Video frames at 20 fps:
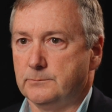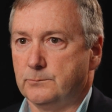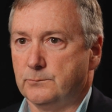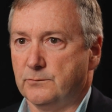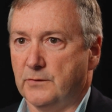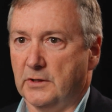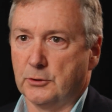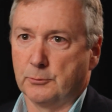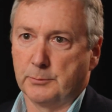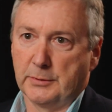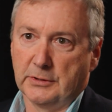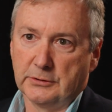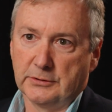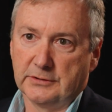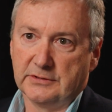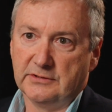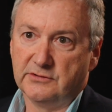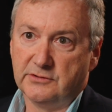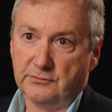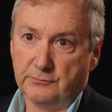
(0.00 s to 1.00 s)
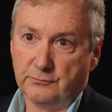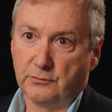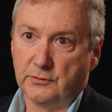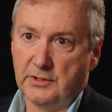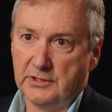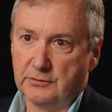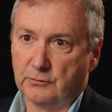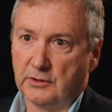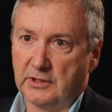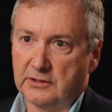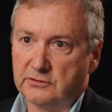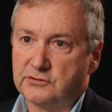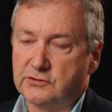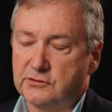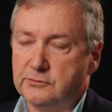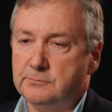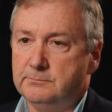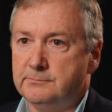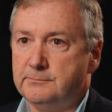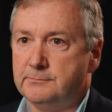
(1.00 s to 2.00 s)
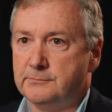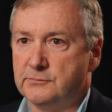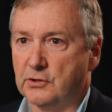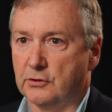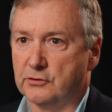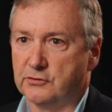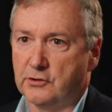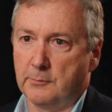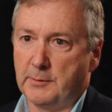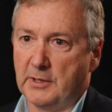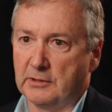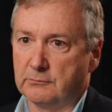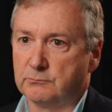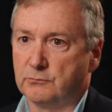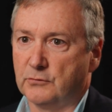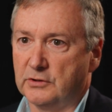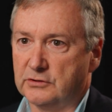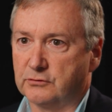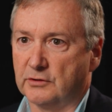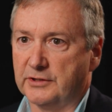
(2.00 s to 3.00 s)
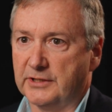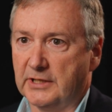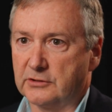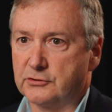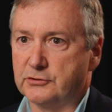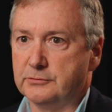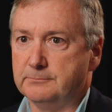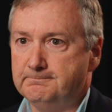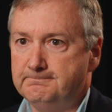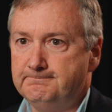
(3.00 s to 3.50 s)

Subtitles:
vulnerabilities and risks. So it's all about risk reduction.